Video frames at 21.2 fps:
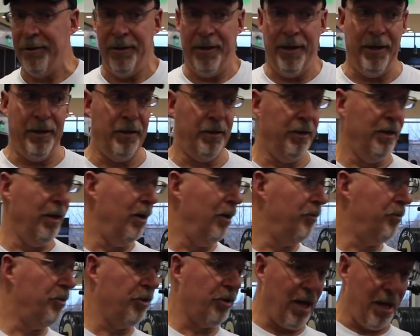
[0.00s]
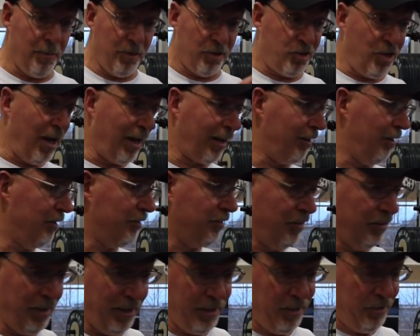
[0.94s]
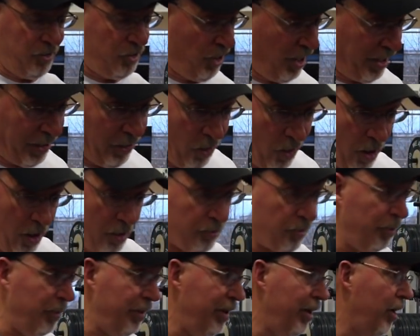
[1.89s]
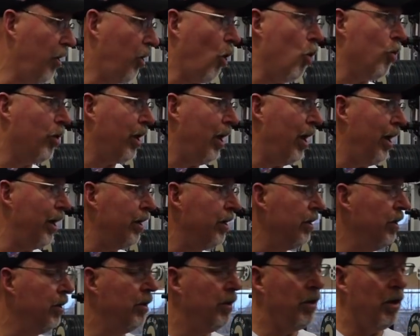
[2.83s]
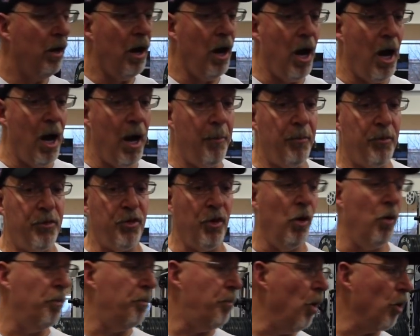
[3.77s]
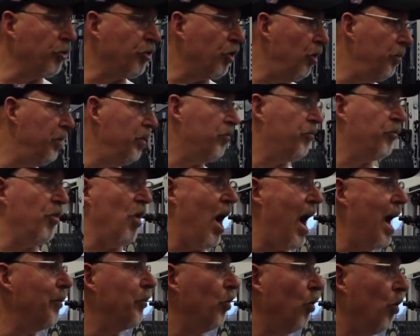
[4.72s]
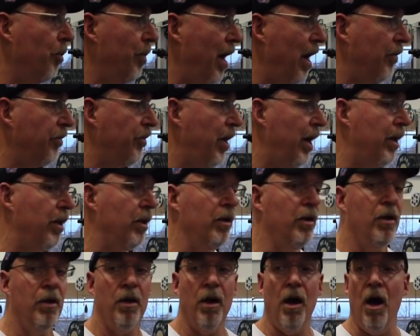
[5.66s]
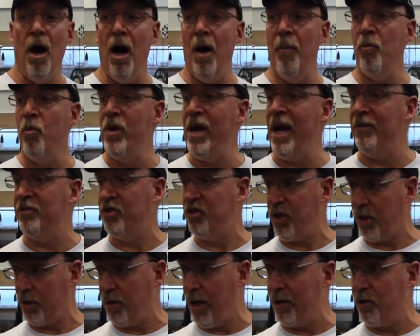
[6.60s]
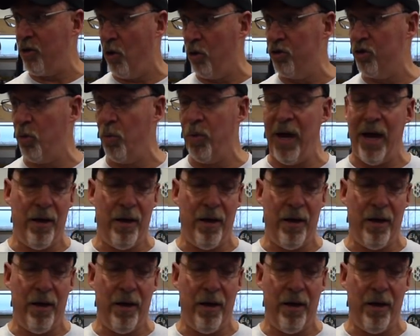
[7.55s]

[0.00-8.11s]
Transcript: And, you gave them a checklist, and they just check it off. They're okay. So both of them have been phenomenal about that. We have six, I told you, we